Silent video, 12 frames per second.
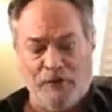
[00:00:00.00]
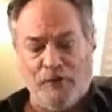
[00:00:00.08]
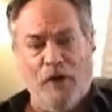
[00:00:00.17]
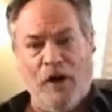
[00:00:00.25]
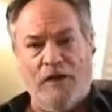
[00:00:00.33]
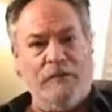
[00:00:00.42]

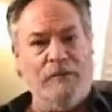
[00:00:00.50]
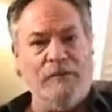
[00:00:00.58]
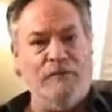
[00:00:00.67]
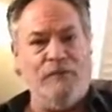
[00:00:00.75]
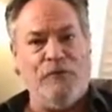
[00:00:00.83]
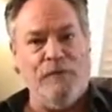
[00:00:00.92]
Montauk
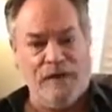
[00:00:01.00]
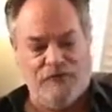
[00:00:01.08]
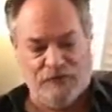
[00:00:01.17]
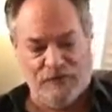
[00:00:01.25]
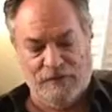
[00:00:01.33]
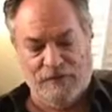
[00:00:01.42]

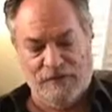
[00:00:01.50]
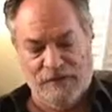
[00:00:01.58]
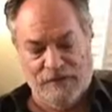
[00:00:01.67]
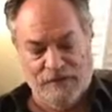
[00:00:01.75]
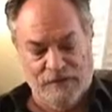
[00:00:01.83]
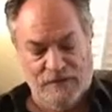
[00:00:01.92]
information,
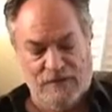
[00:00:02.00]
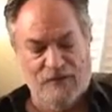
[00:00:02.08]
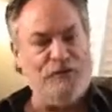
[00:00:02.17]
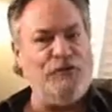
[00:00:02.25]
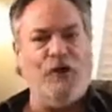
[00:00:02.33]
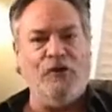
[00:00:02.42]
the
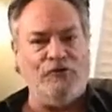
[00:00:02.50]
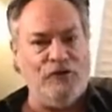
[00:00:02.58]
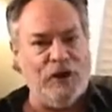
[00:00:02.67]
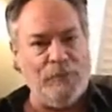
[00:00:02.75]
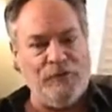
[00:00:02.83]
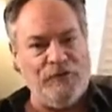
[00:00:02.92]
star
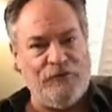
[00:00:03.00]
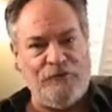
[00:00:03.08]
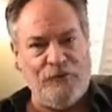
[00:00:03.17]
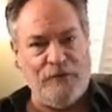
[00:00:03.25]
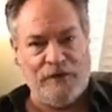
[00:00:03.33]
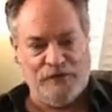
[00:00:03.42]

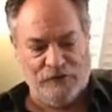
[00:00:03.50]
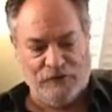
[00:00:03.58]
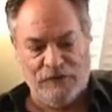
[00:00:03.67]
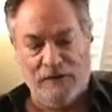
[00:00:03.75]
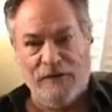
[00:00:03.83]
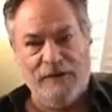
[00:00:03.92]
chambers
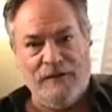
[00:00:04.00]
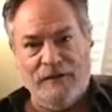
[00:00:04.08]
information.